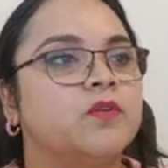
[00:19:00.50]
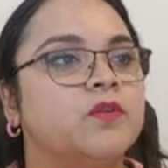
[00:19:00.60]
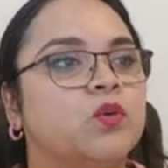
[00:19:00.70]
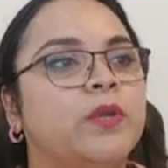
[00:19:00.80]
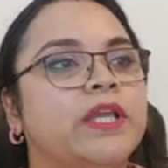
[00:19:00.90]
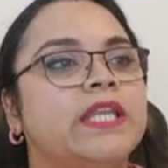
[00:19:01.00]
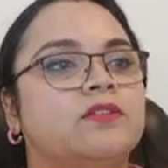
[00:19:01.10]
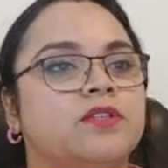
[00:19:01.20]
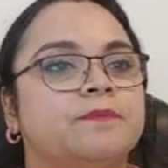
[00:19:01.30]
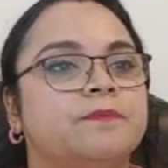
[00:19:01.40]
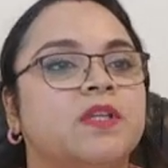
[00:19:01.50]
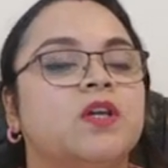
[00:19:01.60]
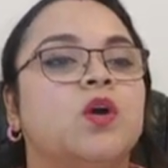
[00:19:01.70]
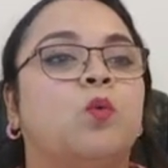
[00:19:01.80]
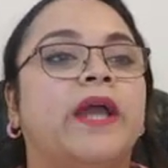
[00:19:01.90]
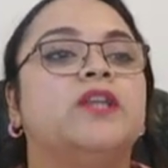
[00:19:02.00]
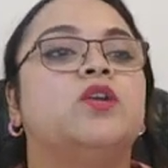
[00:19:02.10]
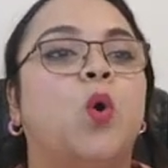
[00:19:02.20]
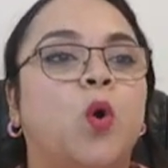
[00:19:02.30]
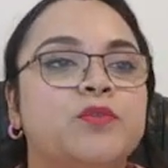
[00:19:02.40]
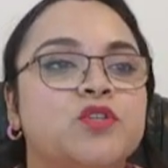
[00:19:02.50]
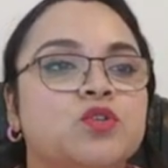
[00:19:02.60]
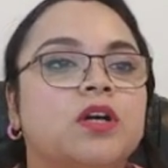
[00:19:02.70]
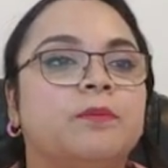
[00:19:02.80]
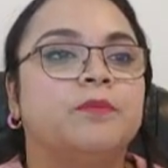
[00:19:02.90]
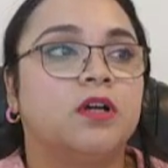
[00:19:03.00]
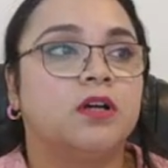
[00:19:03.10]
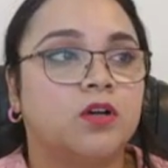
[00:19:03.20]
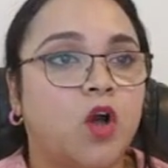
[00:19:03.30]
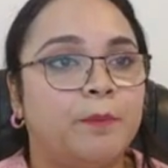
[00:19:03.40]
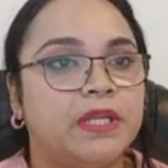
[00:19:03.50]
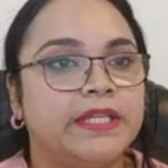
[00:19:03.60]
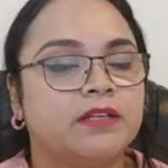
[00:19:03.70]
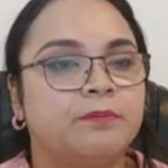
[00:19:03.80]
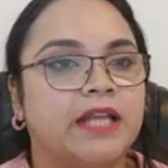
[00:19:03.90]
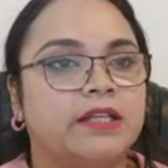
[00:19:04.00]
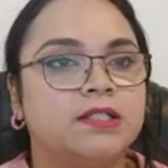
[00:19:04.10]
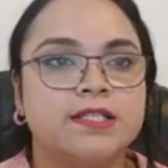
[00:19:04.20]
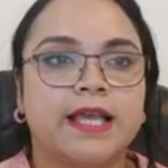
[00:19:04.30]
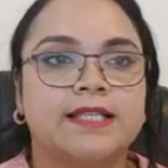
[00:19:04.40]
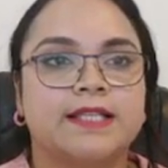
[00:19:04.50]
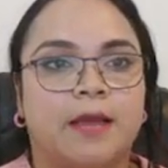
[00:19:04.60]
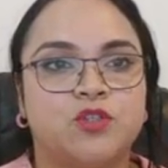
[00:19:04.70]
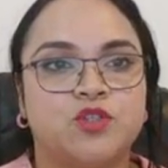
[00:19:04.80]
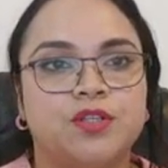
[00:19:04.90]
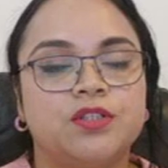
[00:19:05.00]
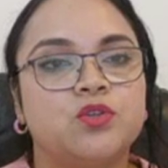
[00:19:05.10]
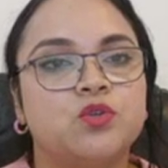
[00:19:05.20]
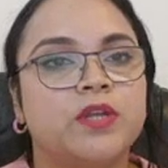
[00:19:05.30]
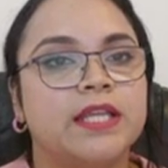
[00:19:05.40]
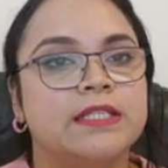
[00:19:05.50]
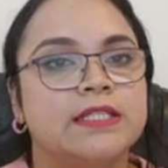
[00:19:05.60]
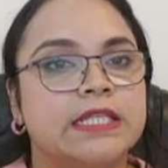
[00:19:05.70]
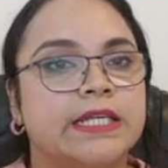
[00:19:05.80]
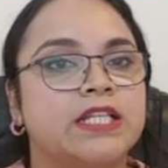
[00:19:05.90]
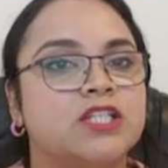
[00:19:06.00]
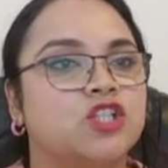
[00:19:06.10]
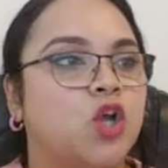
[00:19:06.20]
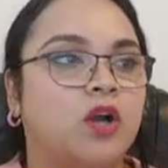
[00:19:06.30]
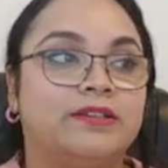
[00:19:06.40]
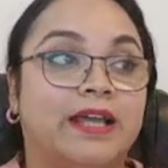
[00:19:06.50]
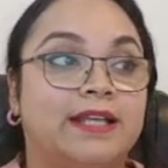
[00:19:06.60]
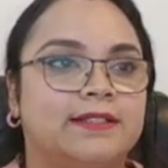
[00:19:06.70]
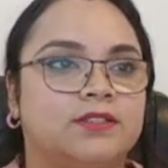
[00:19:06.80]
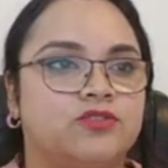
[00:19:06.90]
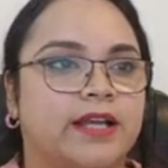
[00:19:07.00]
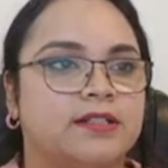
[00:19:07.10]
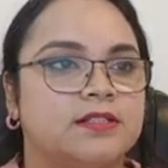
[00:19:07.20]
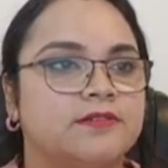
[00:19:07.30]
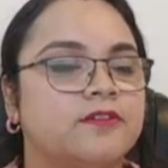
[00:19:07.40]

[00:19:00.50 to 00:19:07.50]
Queen e3. White hopes to complicate matters as capturing the rook instead is not that attractive.